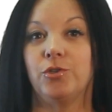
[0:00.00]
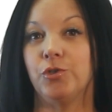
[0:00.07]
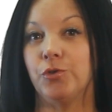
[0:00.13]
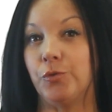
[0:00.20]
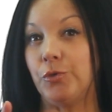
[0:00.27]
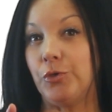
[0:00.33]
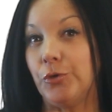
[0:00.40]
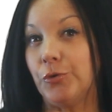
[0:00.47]
Do
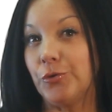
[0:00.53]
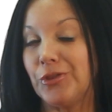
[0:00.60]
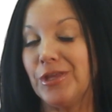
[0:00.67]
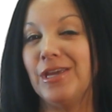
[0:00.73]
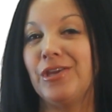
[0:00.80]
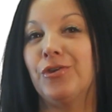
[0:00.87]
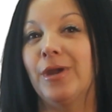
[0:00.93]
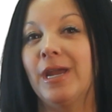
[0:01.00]
you
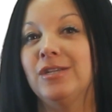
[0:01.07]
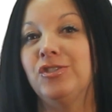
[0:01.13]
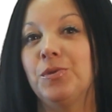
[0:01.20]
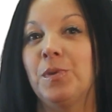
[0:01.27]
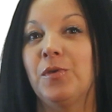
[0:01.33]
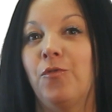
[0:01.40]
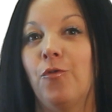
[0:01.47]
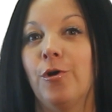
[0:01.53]
think you're aging
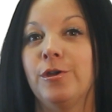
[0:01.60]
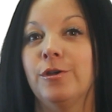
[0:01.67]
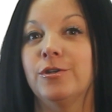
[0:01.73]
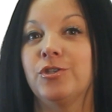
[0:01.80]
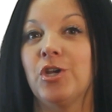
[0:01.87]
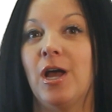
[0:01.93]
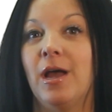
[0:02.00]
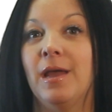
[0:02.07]
before your
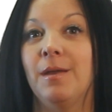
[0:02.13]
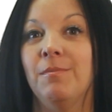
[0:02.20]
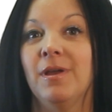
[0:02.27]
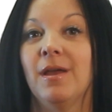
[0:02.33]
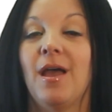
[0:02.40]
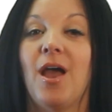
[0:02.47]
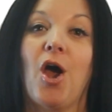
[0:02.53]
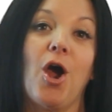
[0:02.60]
time?
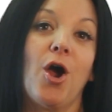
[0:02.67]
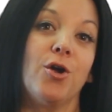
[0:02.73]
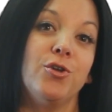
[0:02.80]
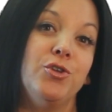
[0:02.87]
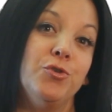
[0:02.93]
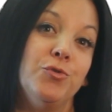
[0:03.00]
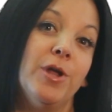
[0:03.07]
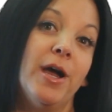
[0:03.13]
Are
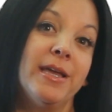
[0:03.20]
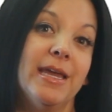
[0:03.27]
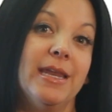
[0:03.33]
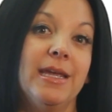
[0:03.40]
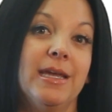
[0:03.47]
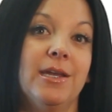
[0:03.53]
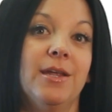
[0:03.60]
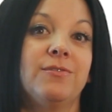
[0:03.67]
you not
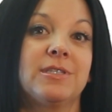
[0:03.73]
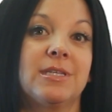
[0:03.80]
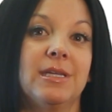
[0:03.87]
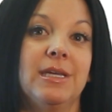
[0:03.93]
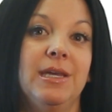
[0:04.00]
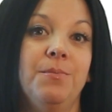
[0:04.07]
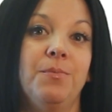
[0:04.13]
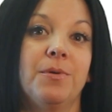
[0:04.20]
getting enough
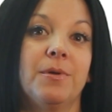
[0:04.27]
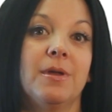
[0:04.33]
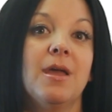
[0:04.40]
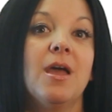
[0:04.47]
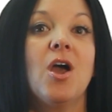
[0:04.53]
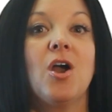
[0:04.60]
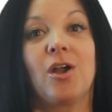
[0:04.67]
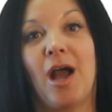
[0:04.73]
sleep?
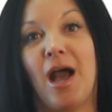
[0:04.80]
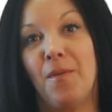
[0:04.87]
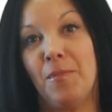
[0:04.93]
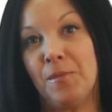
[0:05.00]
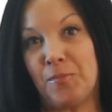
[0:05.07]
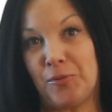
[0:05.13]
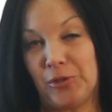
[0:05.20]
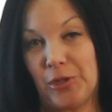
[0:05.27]

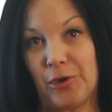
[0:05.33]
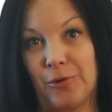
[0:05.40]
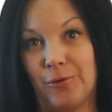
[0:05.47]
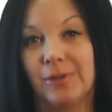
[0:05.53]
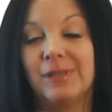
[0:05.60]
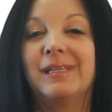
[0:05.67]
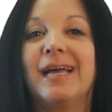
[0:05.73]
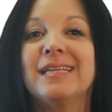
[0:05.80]
Comment below.
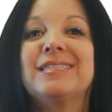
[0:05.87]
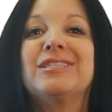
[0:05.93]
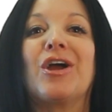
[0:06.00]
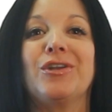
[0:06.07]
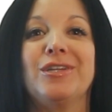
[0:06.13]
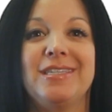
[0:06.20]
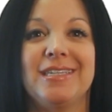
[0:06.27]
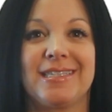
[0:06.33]
Let's
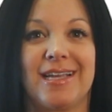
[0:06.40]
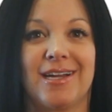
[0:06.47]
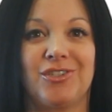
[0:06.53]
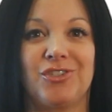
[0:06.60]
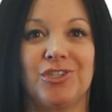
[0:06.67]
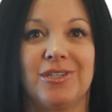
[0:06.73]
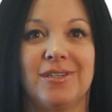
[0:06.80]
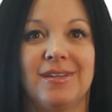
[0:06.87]
start a
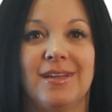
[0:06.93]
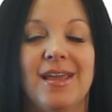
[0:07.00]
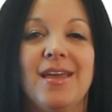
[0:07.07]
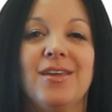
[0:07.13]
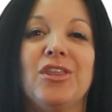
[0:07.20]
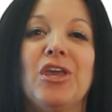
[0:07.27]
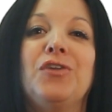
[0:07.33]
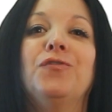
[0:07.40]
discussion.
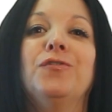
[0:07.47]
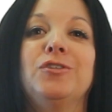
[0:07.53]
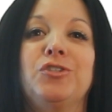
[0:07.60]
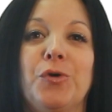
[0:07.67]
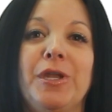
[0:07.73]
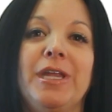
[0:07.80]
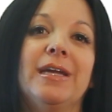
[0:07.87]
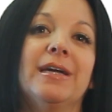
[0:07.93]
Thank you for
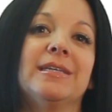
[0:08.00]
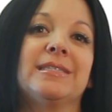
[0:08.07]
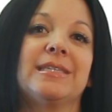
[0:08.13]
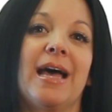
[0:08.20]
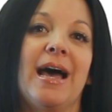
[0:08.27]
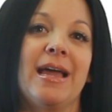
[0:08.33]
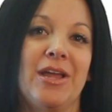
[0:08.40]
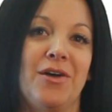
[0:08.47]
joining us
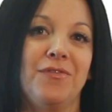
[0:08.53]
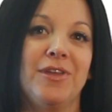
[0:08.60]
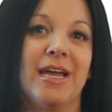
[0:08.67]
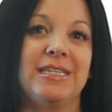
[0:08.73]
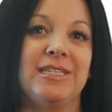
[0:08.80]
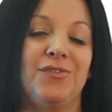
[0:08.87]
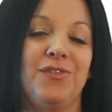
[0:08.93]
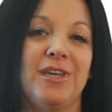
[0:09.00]
on LVI
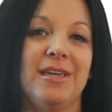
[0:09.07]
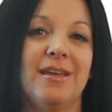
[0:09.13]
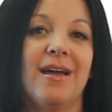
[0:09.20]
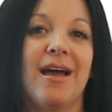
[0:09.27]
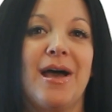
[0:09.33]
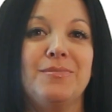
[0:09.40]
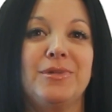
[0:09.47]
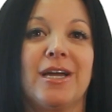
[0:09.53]
TV.
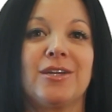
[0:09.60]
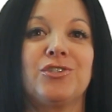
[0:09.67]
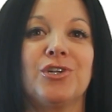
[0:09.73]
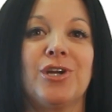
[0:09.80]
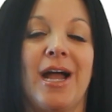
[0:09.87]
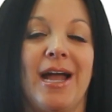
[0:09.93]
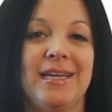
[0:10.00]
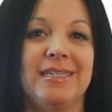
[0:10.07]
I'm Dr.
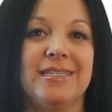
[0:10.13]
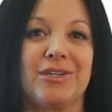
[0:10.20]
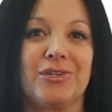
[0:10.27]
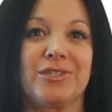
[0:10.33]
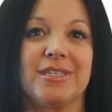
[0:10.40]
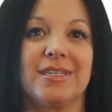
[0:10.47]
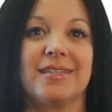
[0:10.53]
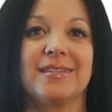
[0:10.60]
Heidi
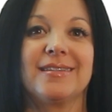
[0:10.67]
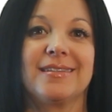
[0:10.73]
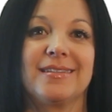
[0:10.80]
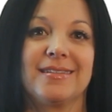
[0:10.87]
Dickerson.